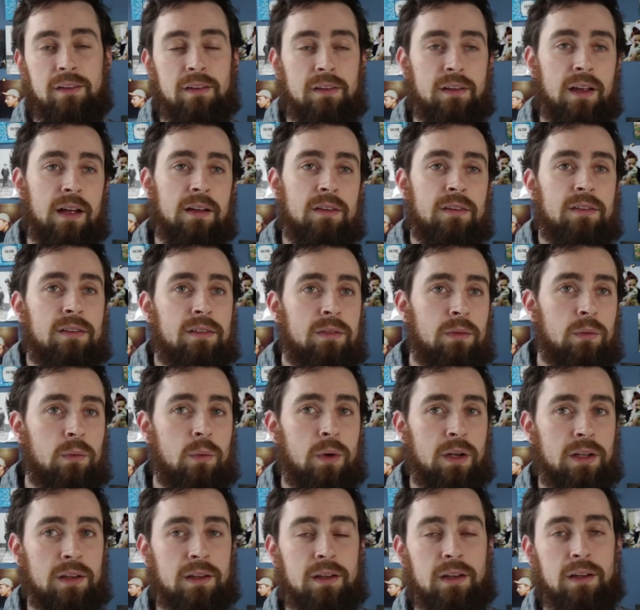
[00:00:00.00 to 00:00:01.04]
and that's
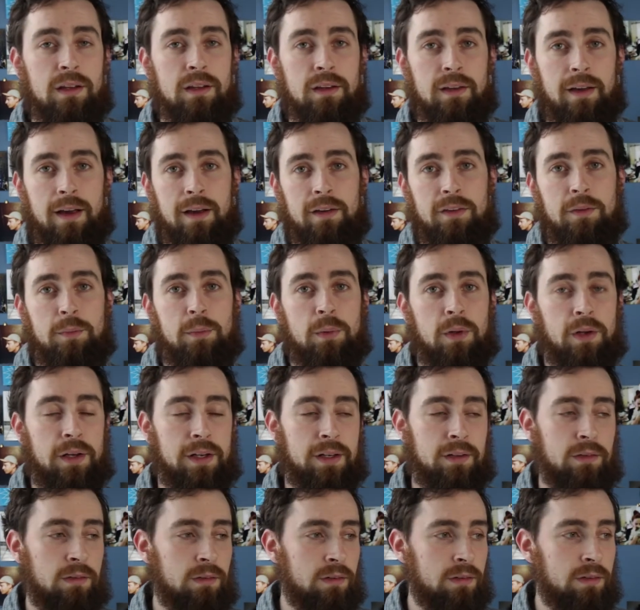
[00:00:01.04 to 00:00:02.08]
what the
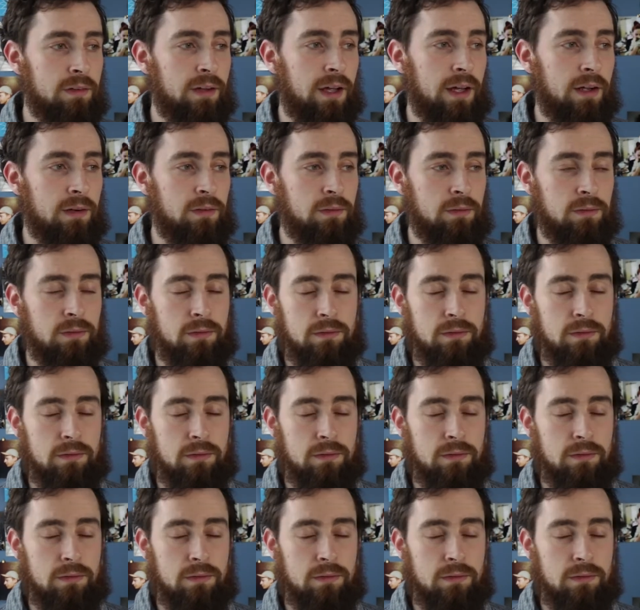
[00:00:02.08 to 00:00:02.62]
exploit that